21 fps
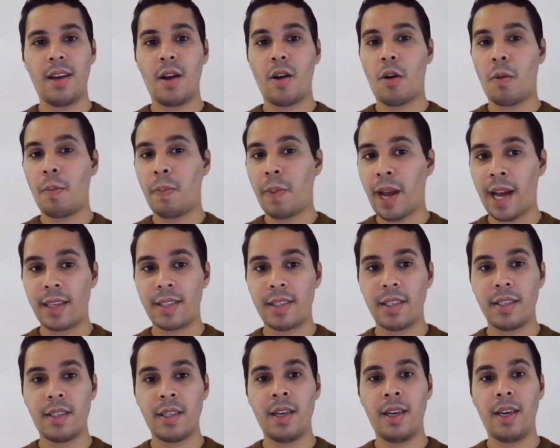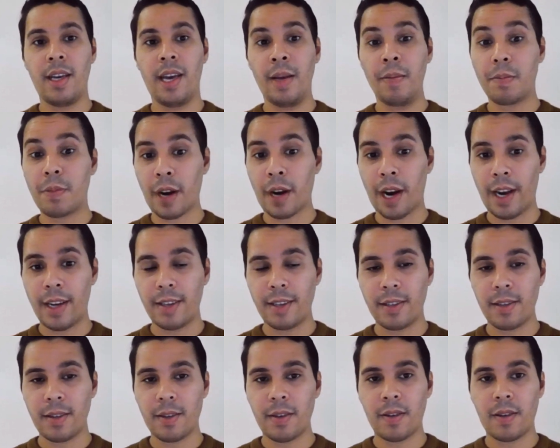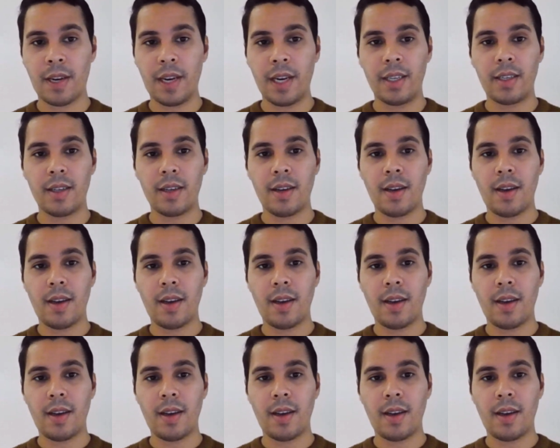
complexity, and price, right?